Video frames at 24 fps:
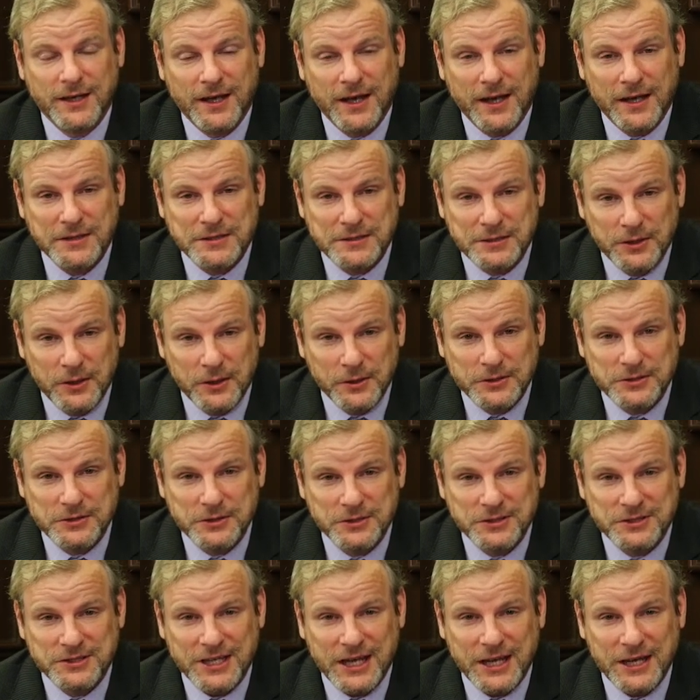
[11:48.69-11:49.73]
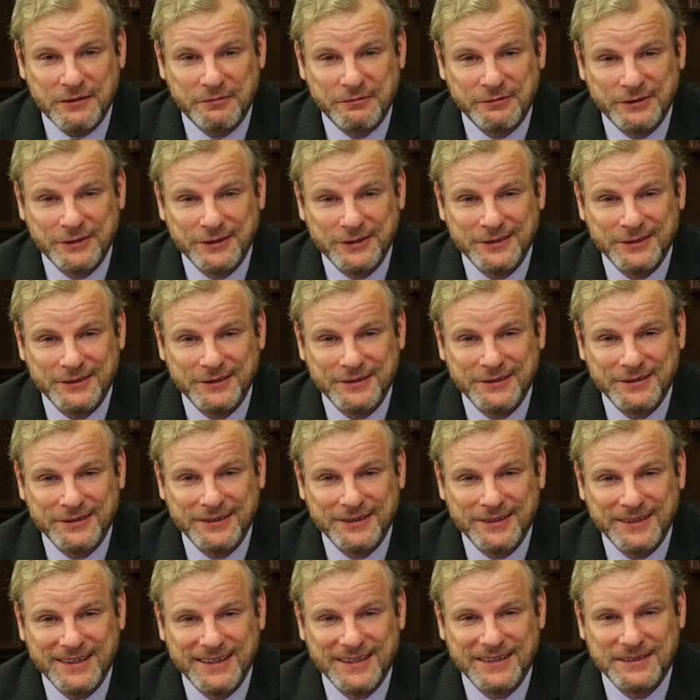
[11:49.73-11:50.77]
As long as you're safe,
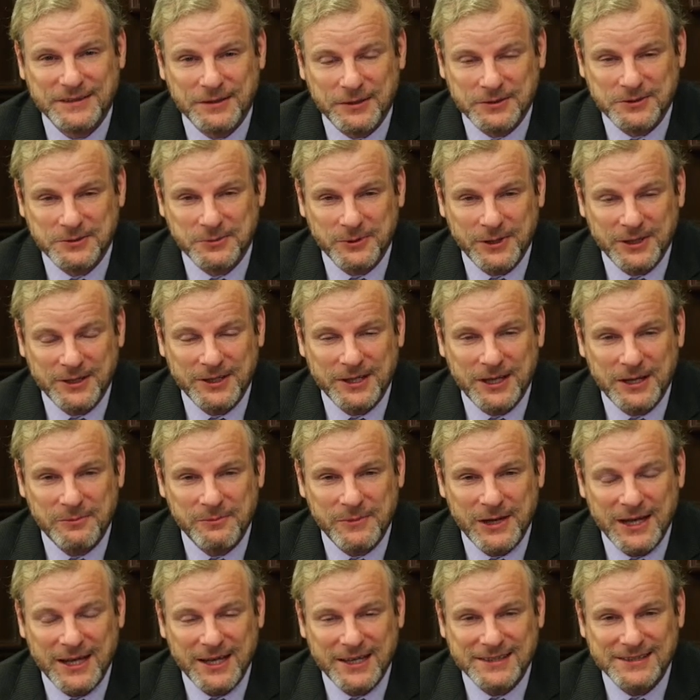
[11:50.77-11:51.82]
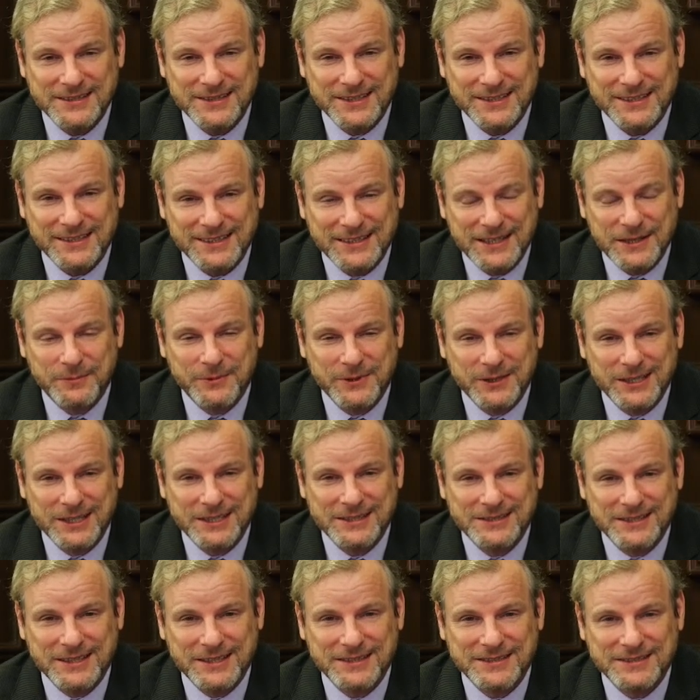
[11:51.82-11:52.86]
as long as you're wearing that mask and keeping
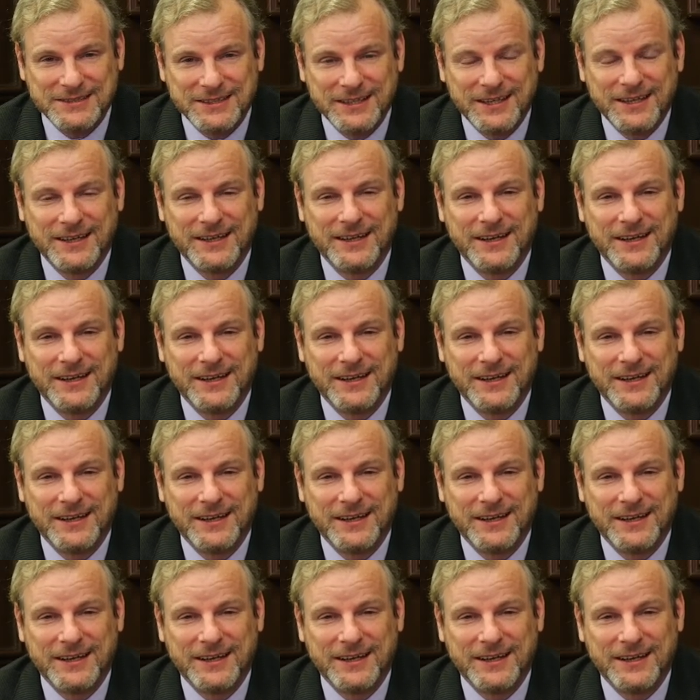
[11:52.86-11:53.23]
distance,